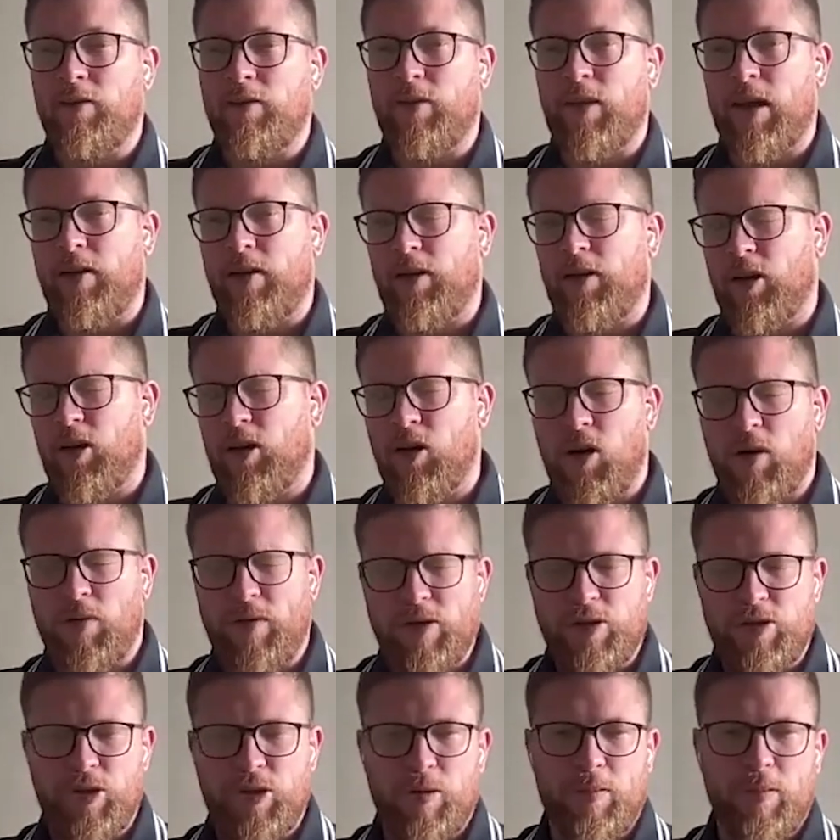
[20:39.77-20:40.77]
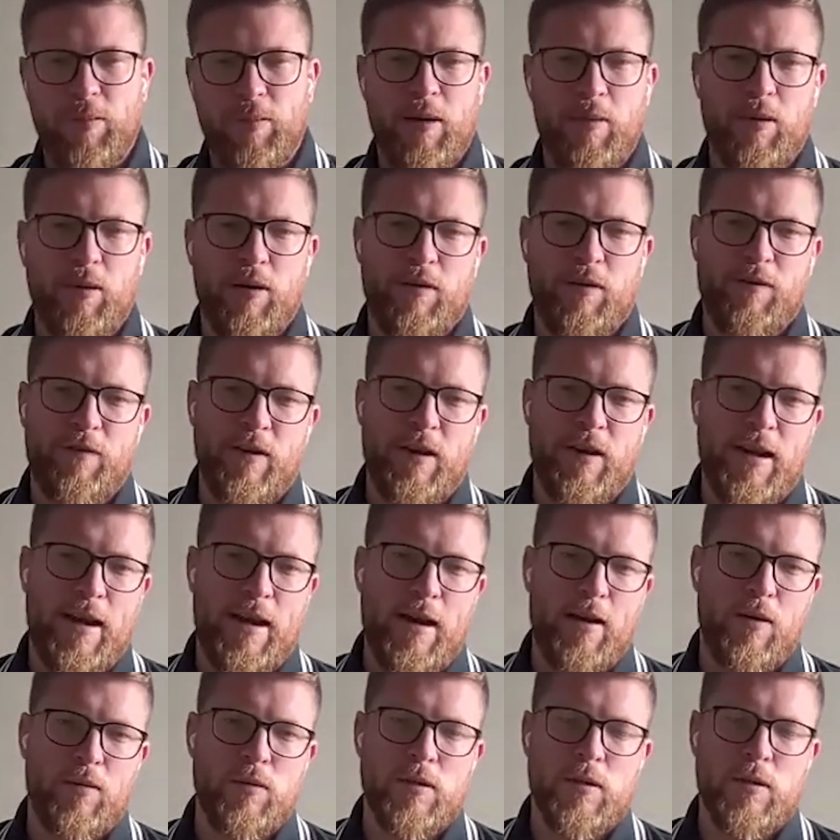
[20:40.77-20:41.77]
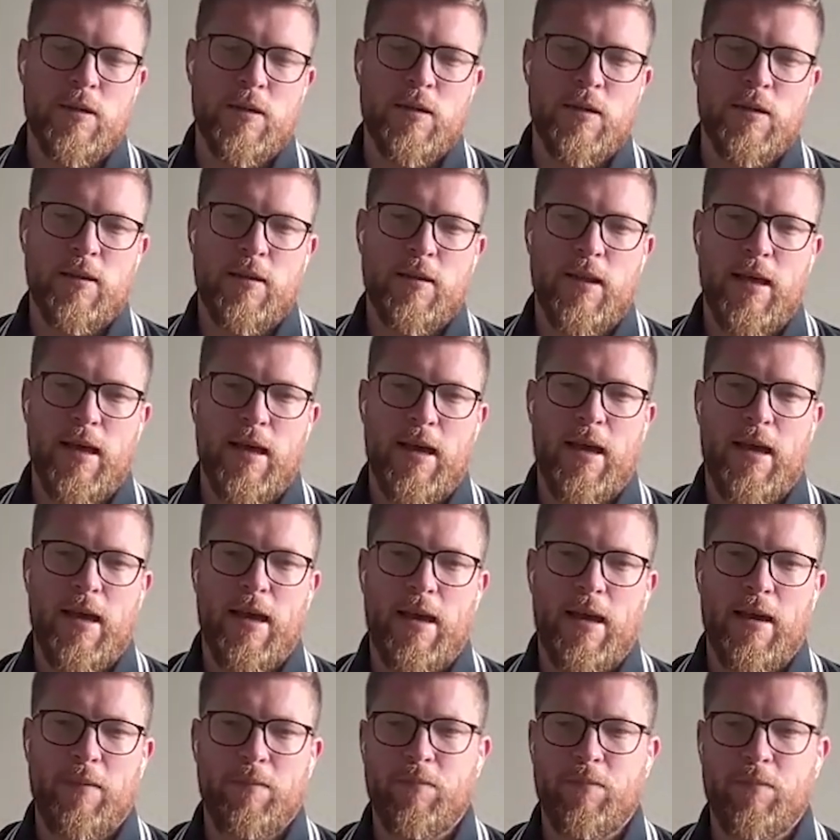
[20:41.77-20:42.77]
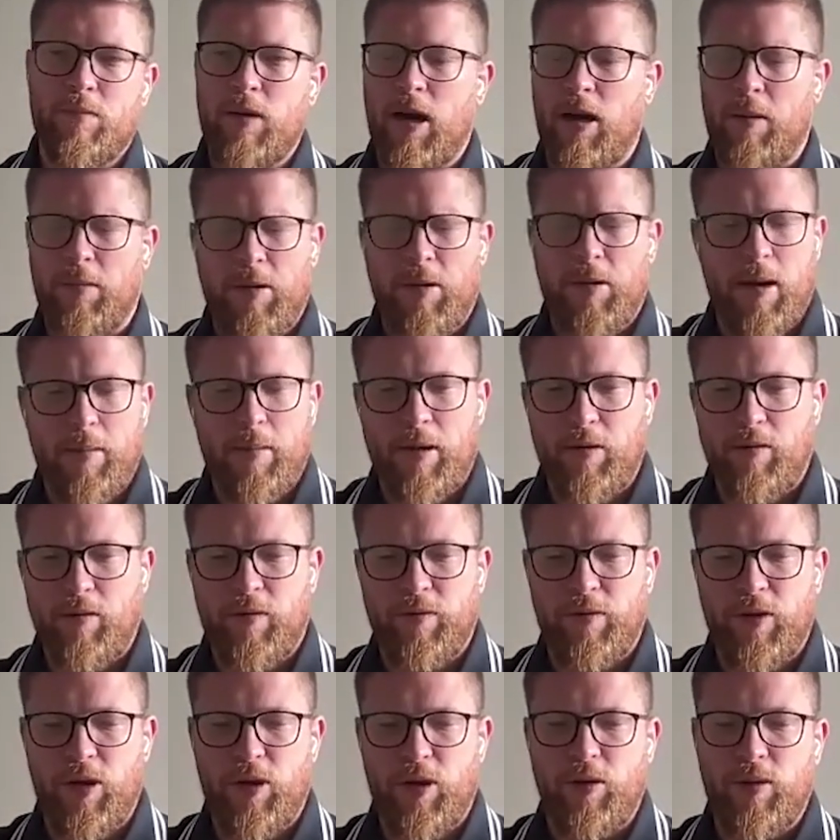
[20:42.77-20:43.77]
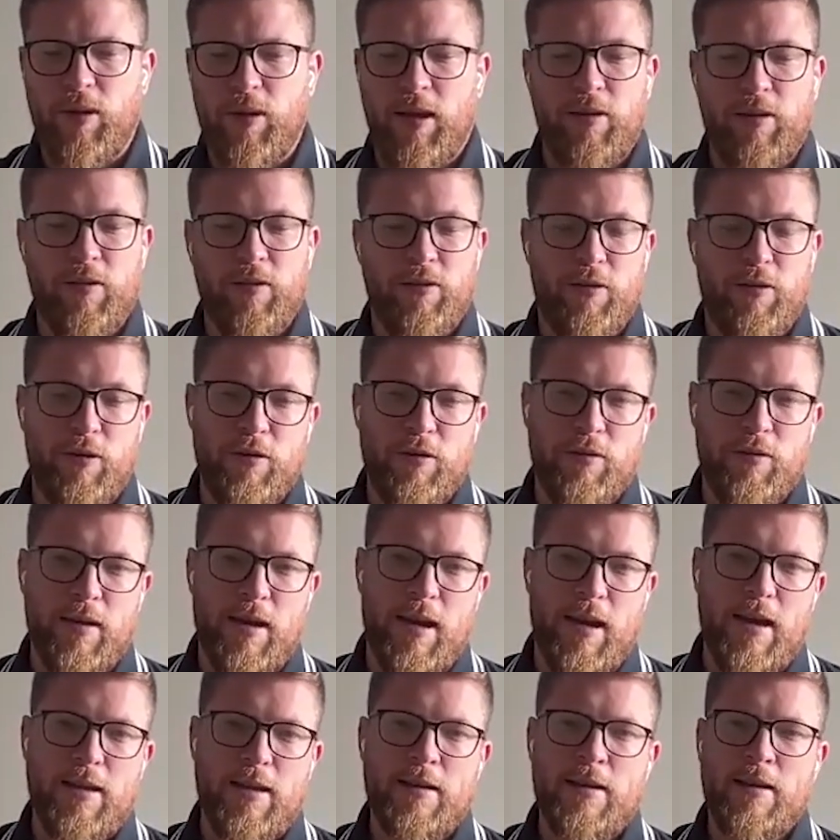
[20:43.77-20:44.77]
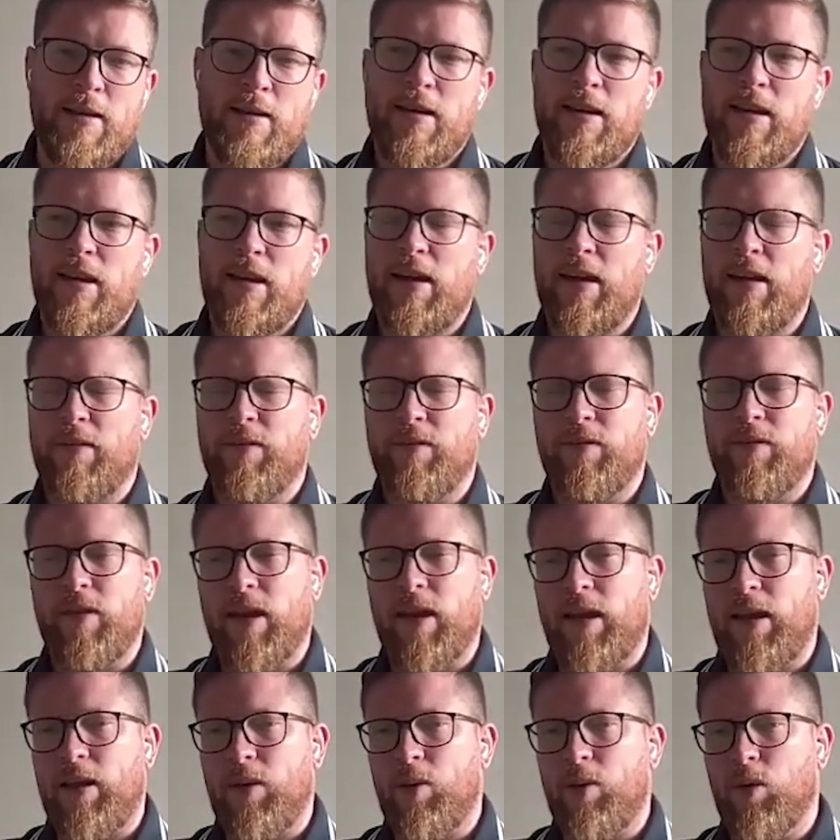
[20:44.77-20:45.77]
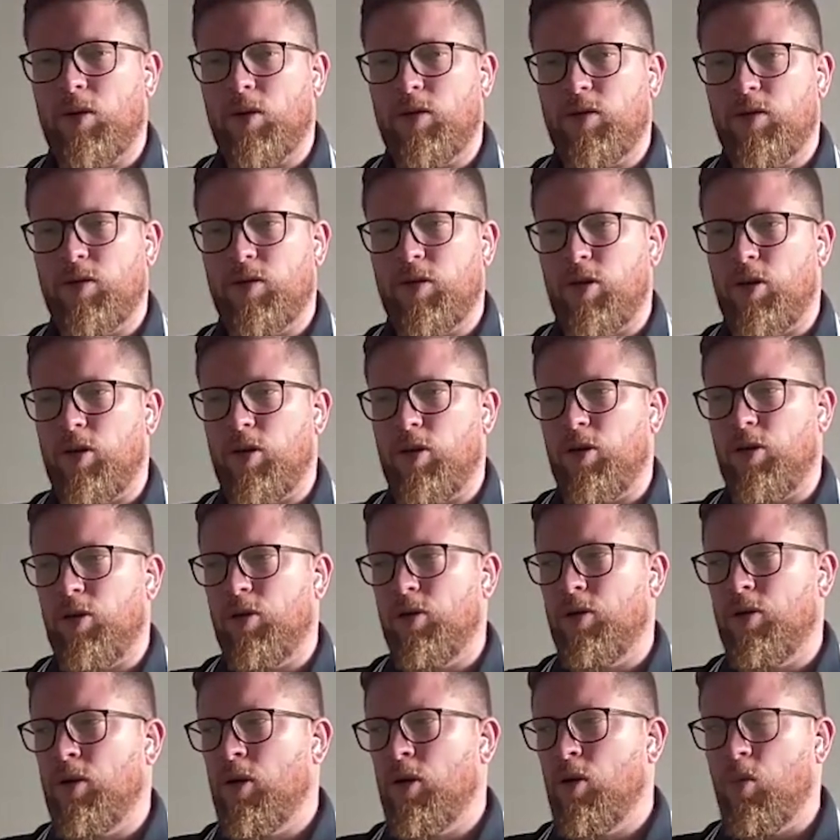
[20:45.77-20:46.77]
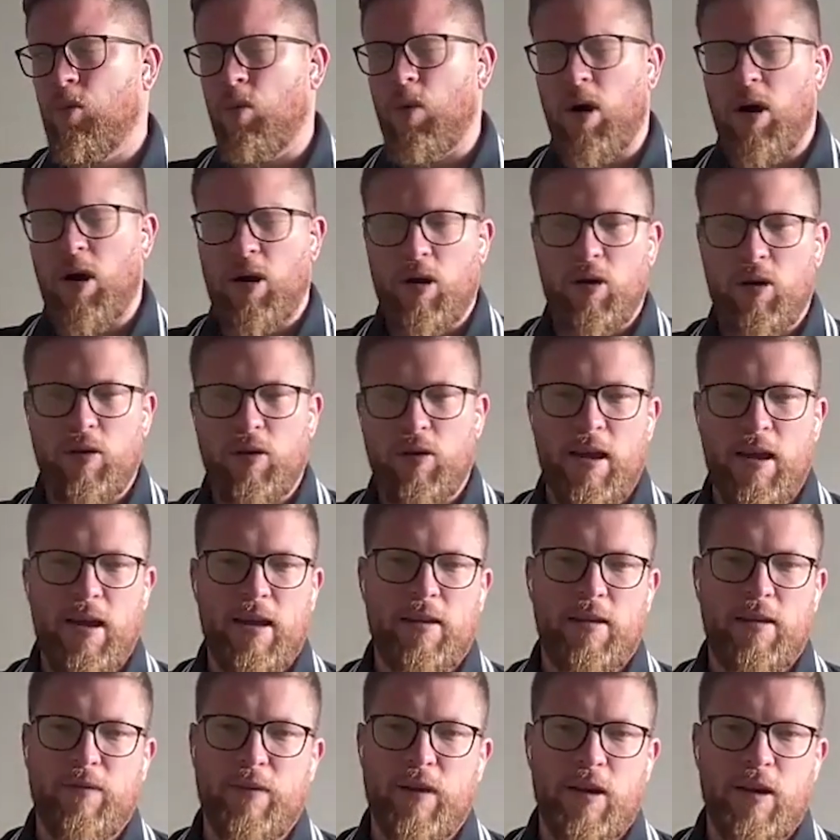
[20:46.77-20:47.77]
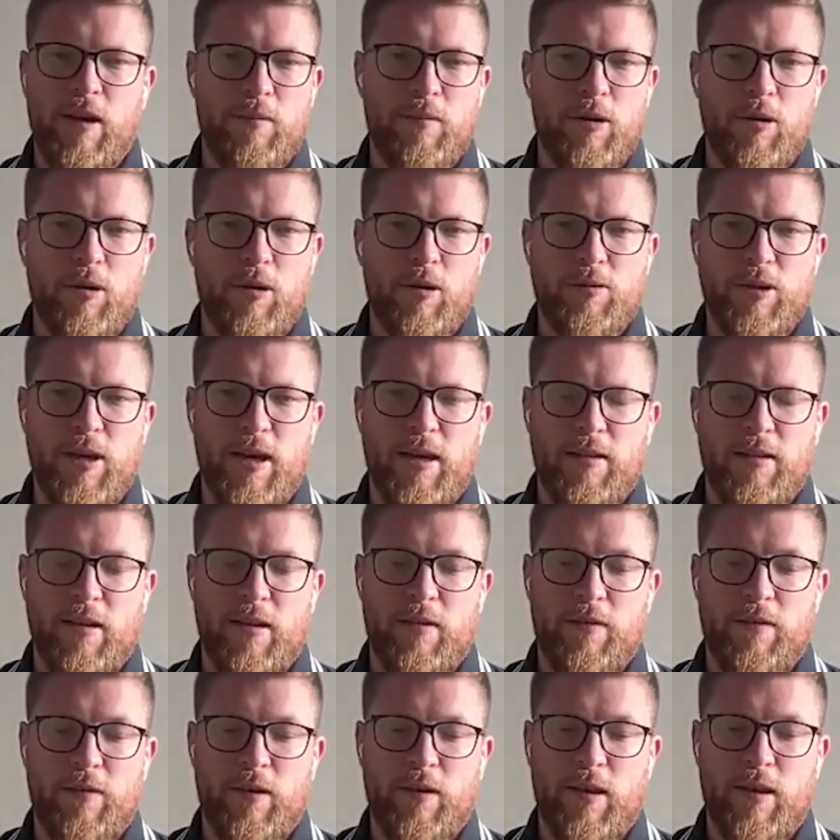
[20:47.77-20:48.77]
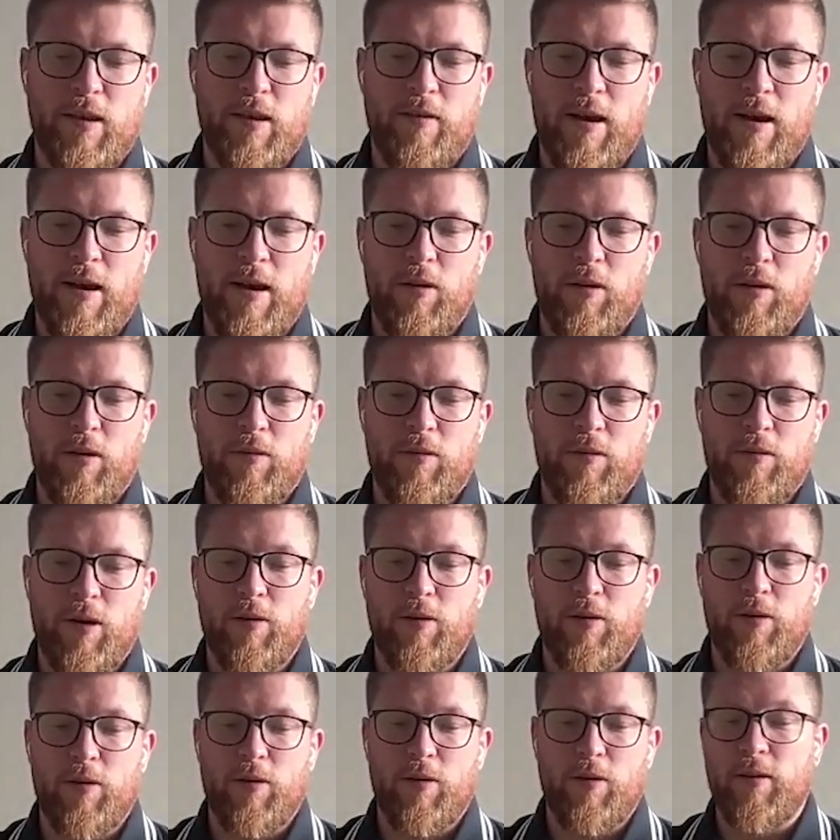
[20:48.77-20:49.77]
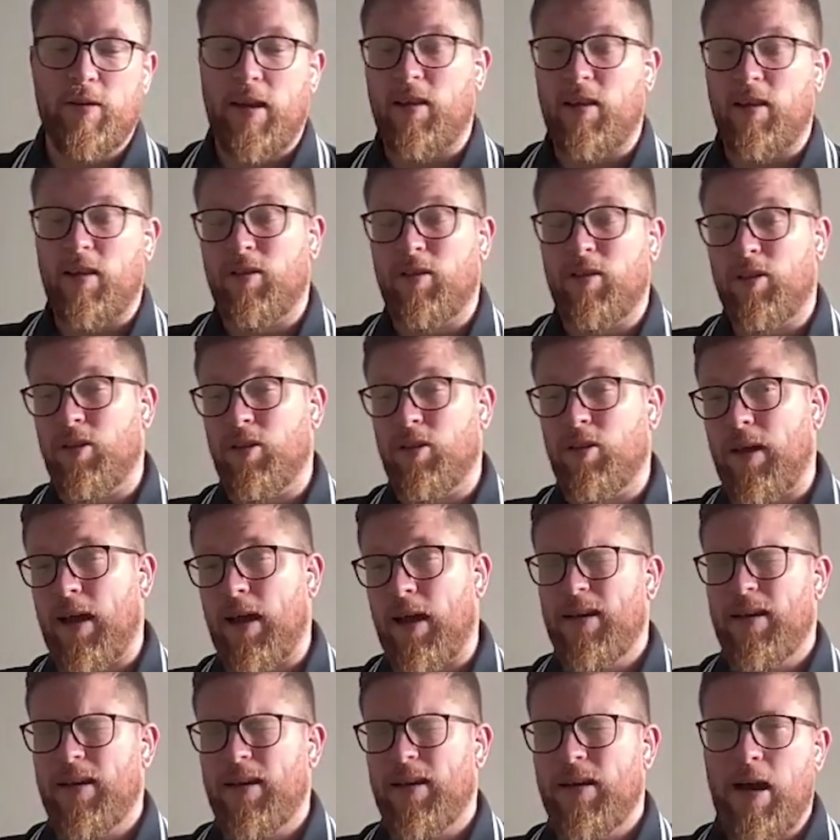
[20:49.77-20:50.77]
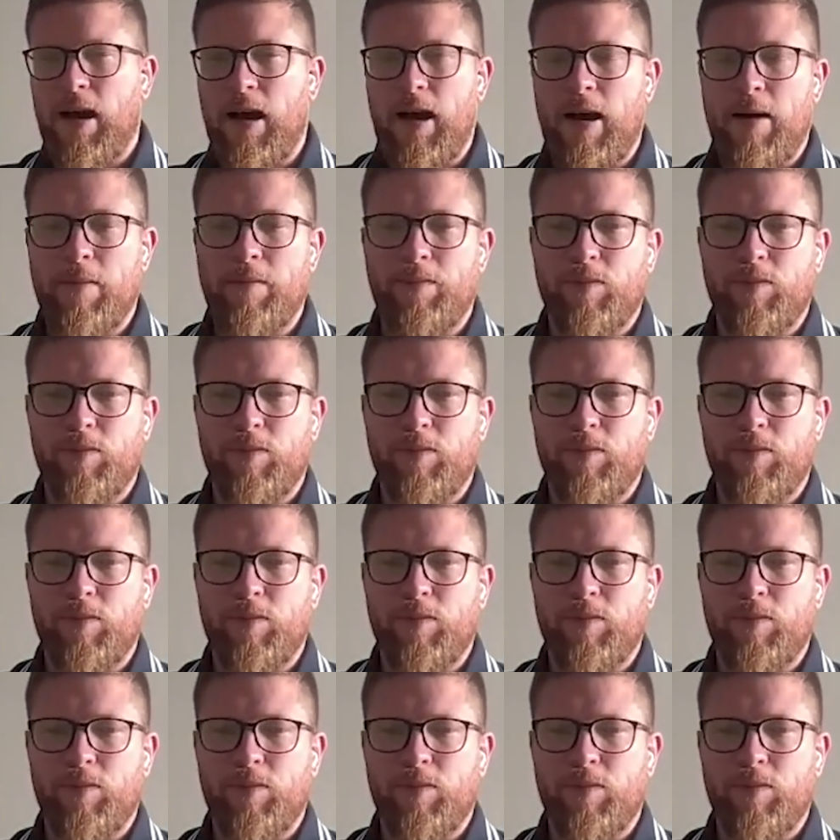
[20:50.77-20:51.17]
If they're in a coffee shop and they want to fill out their upcoming review, they can do that. If they want to work on their development objective and they're out on the roads, they can do that.